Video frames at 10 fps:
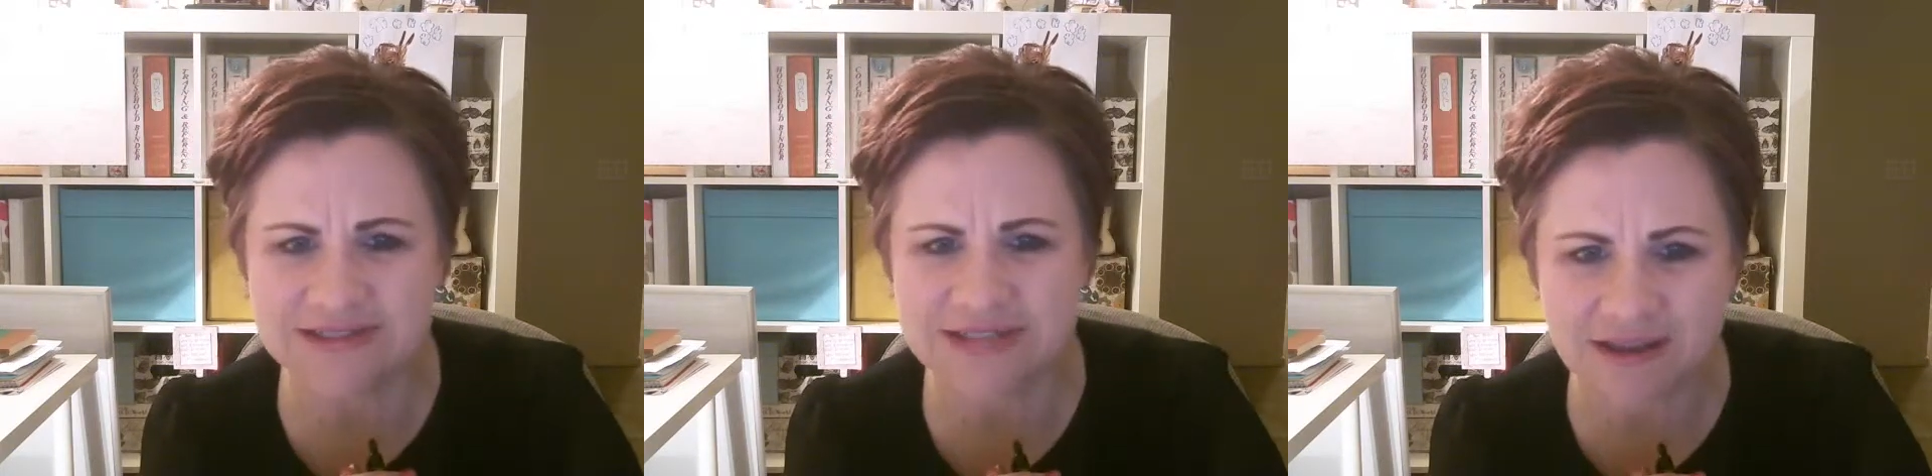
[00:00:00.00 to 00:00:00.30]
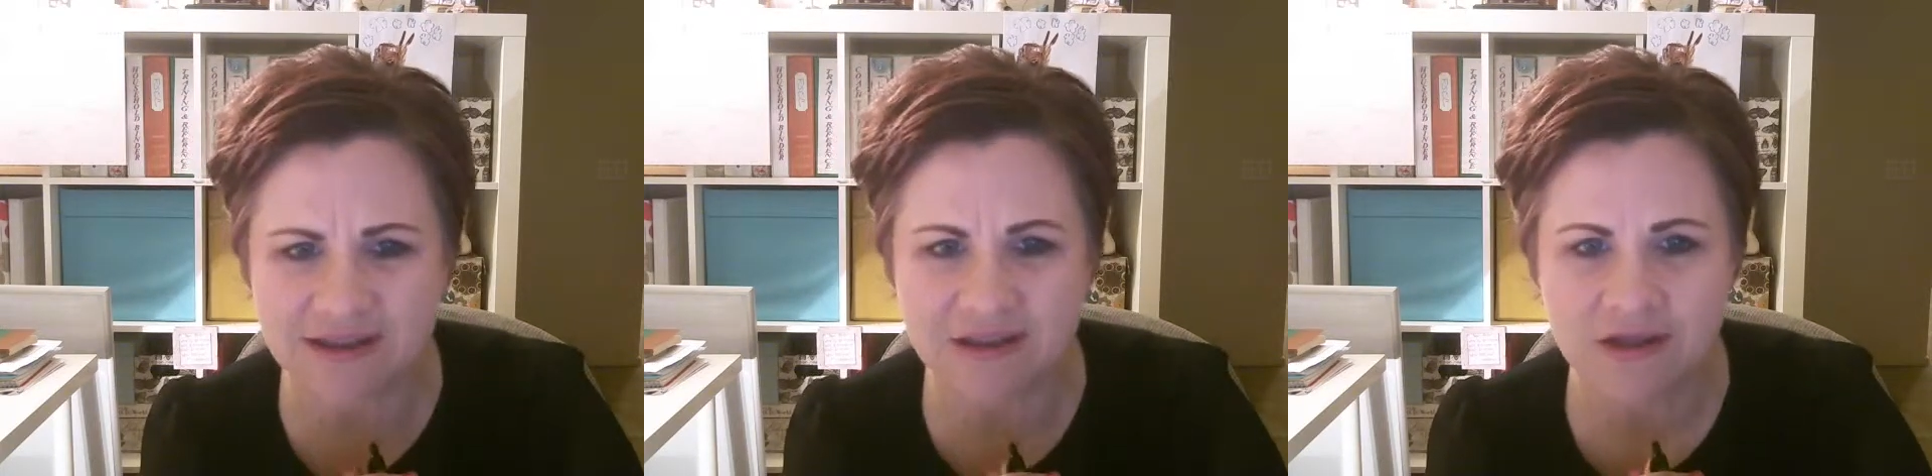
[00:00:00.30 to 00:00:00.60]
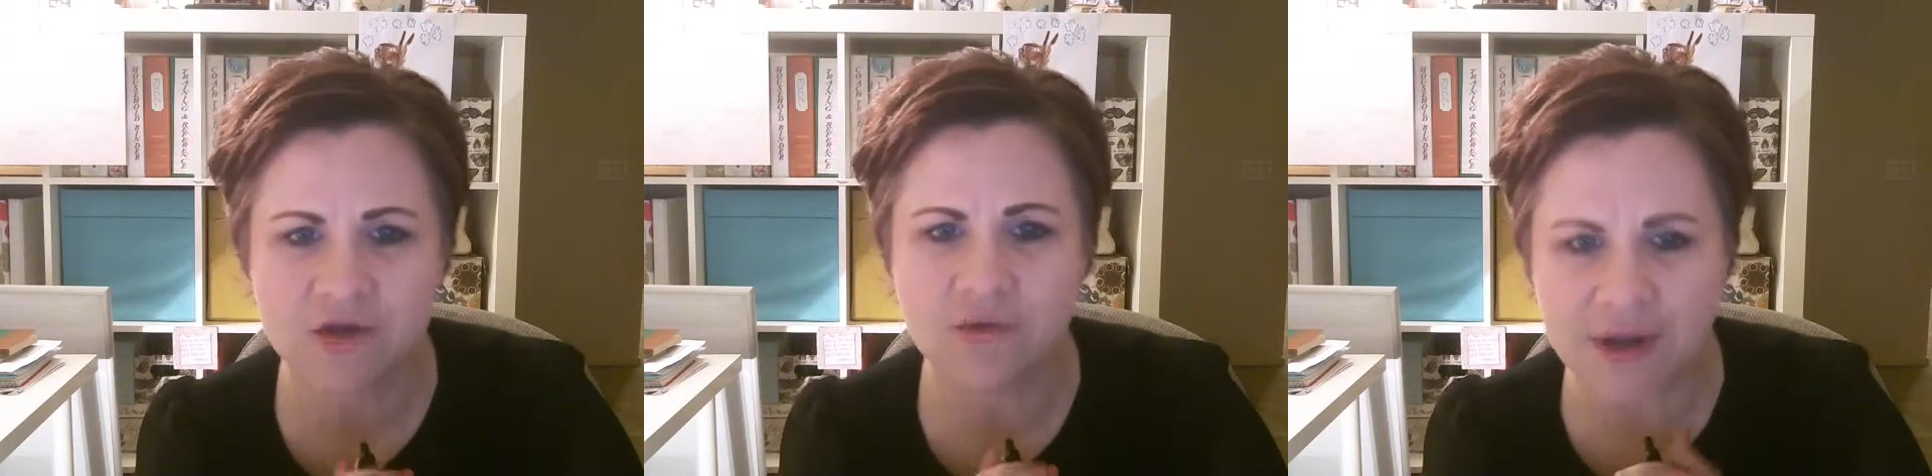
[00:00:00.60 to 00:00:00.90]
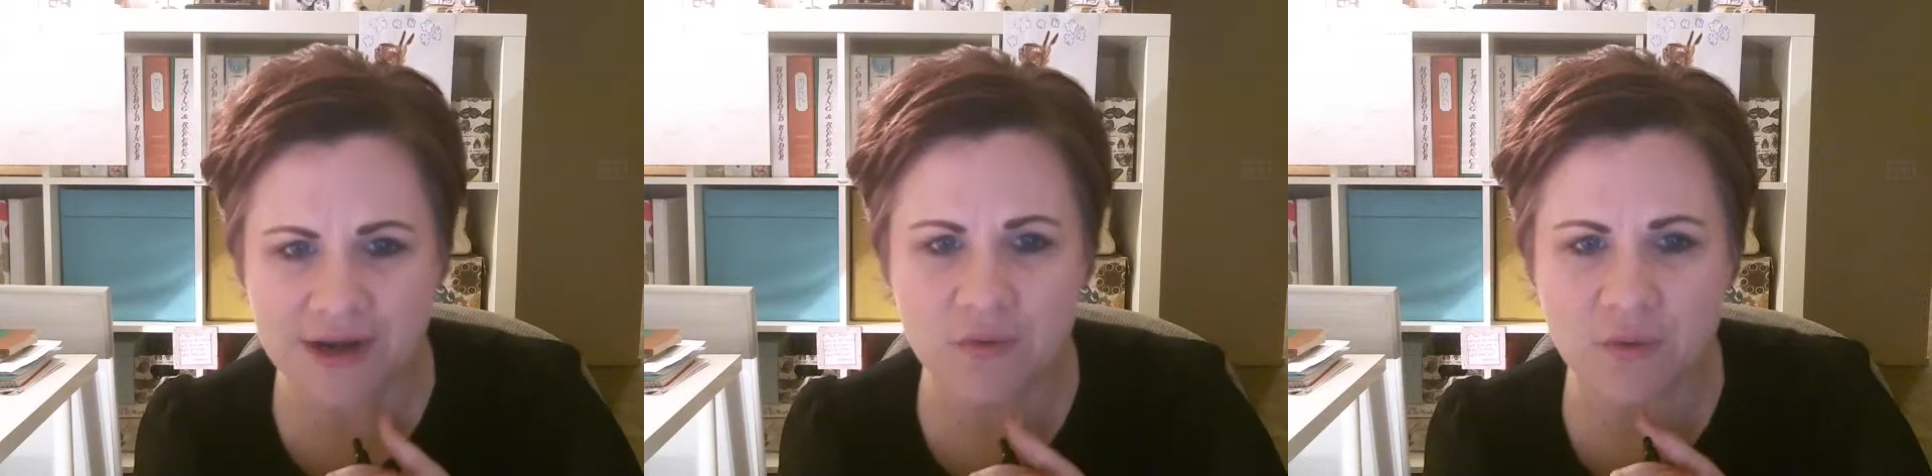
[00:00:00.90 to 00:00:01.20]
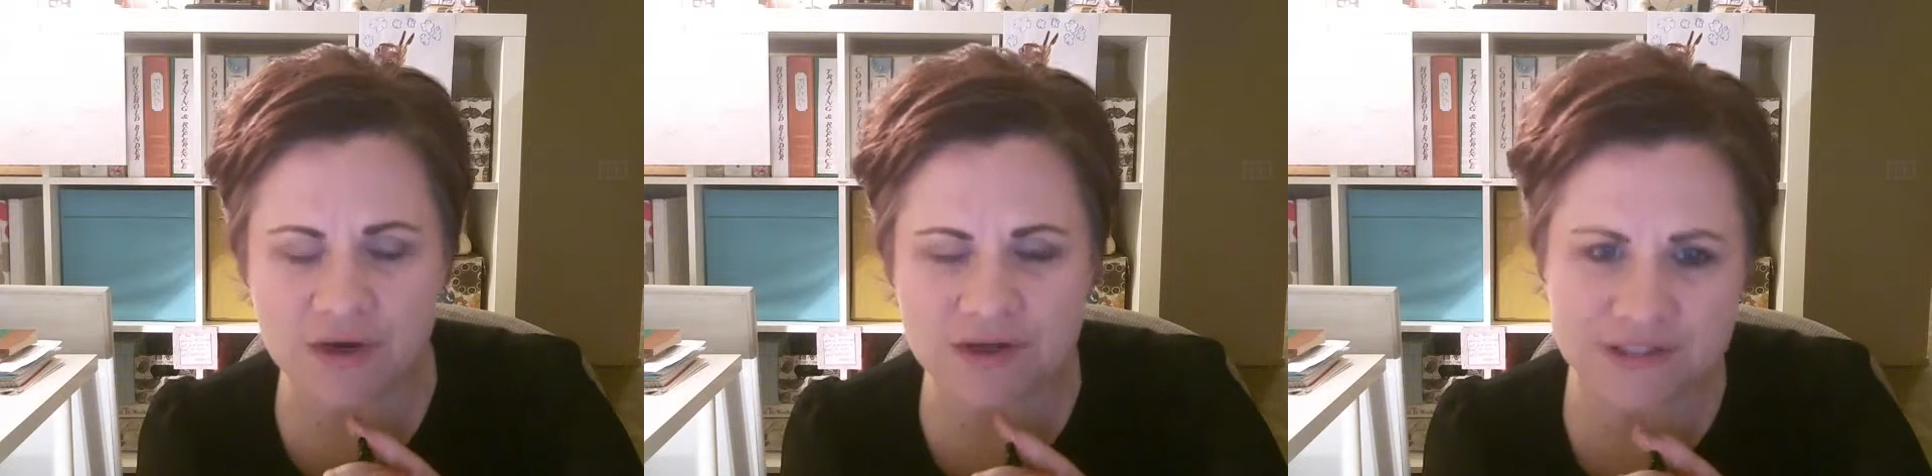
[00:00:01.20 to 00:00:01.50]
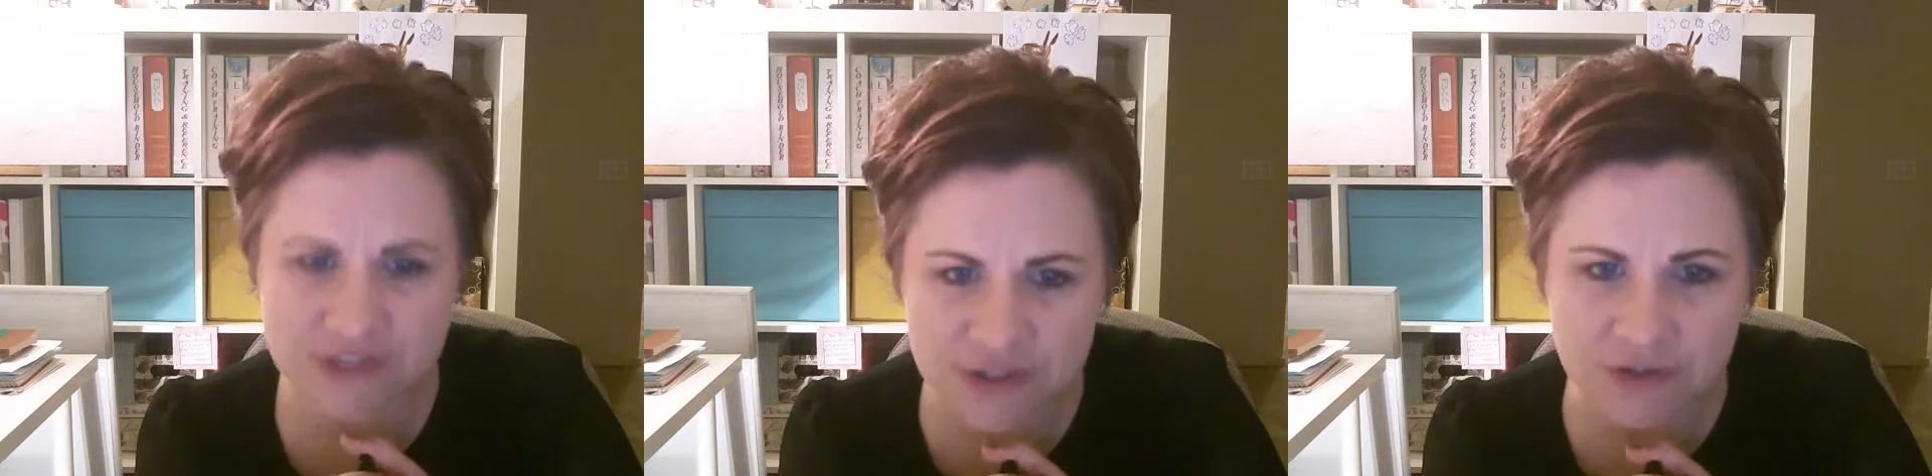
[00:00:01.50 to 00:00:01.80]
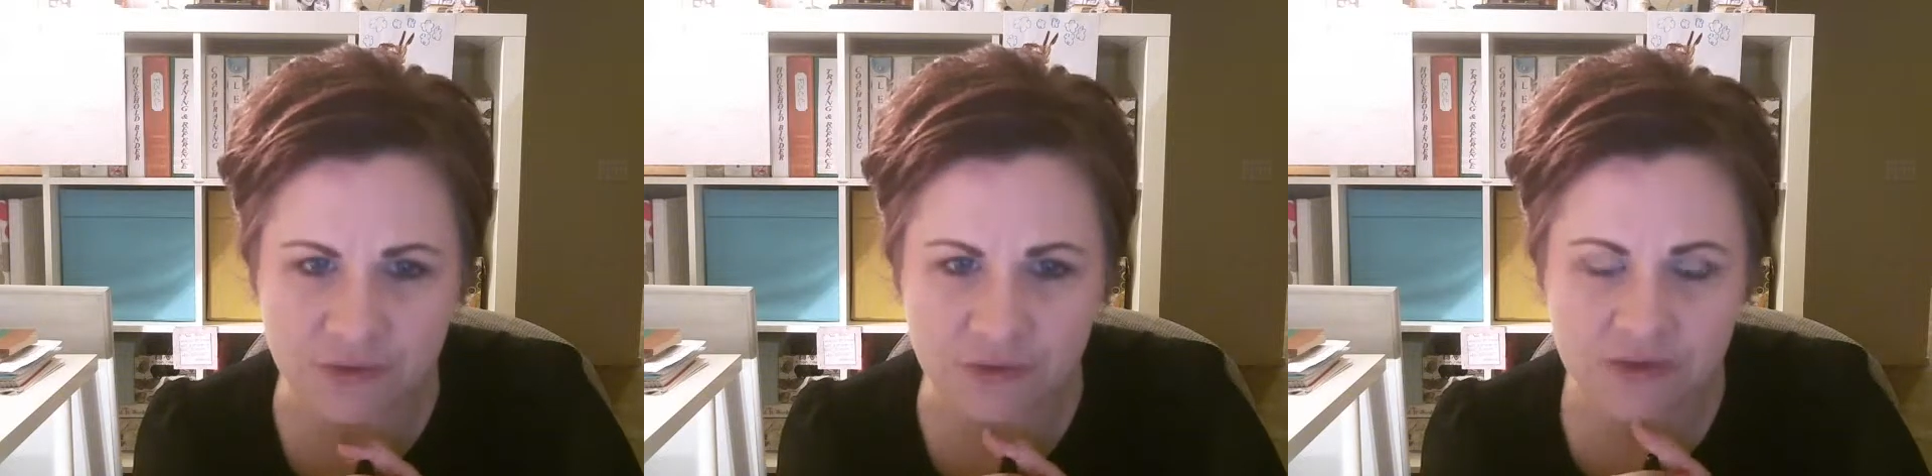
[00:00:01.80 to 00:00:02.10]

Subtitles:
take credit where it's due.